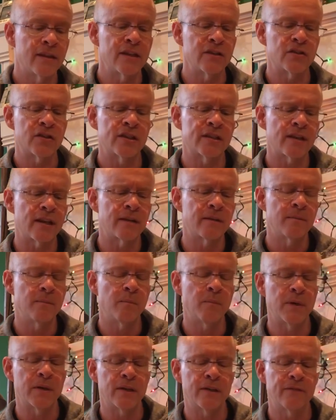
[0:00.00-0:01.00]
Then she said,
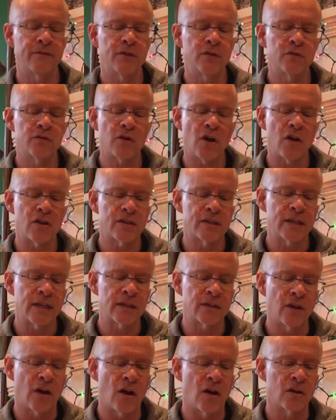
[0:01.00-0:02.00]
"But if you draw stick
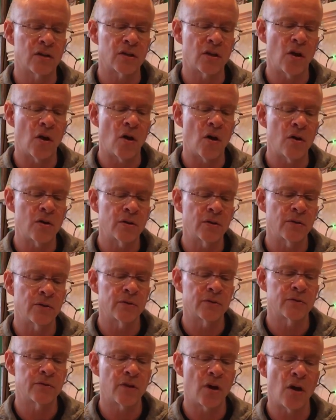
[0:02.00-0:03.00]
dogs, all
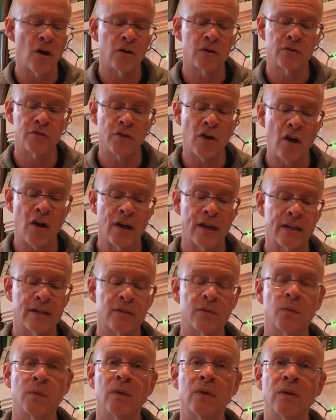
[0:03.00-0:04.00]
your dog
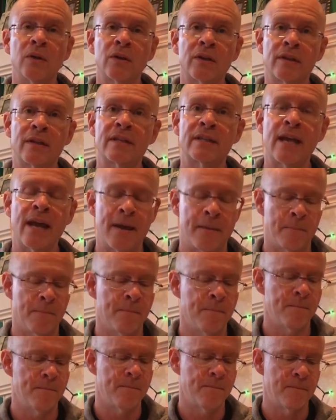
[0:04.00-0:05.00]
drawings will look the same."
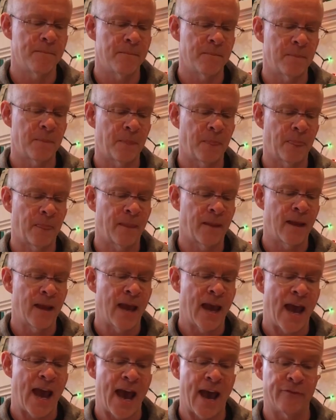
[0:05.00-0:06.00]

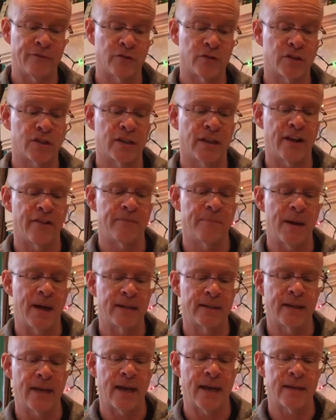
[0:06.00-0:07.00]
After she left my
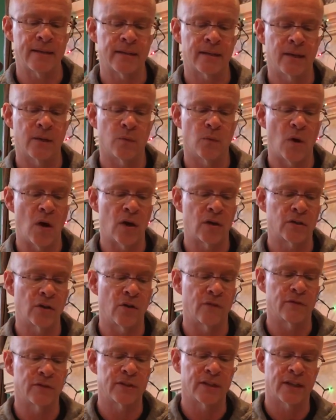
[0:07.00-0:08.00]
desk and walked
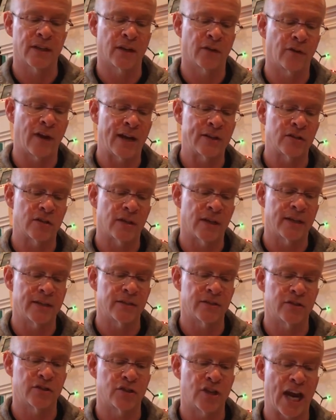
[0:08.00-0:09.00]
over to congratulate
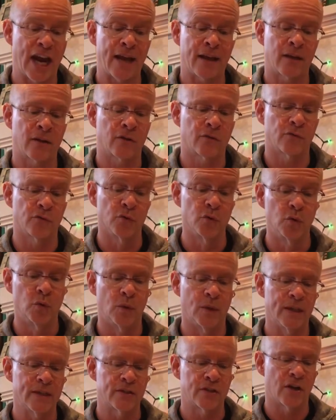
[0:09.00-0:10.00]
Jack
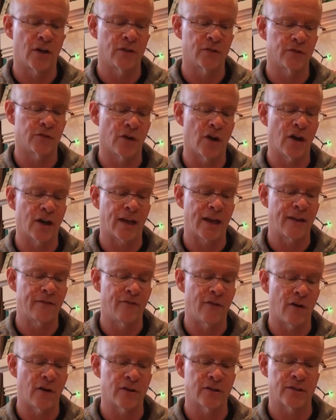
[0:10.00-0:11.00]
Cruelwitch on drawing a
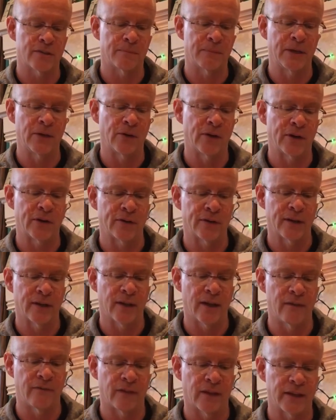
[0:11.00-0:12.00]
far superior and
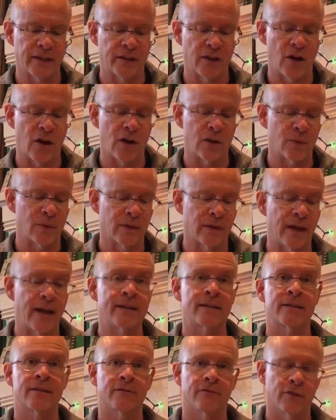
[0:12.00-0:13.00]
lovely dog with
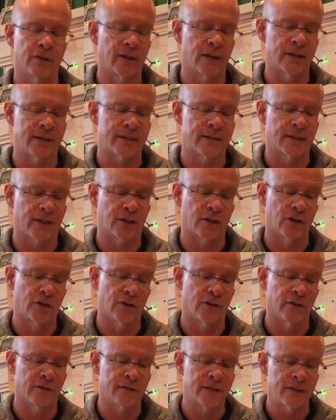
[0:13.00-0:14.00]
lots of realistic
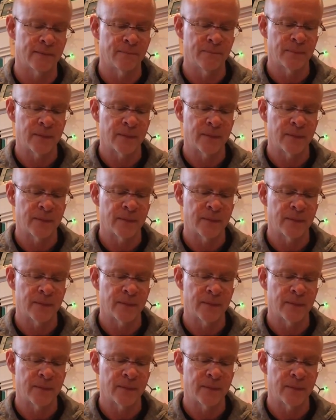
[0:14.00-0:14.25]
curves,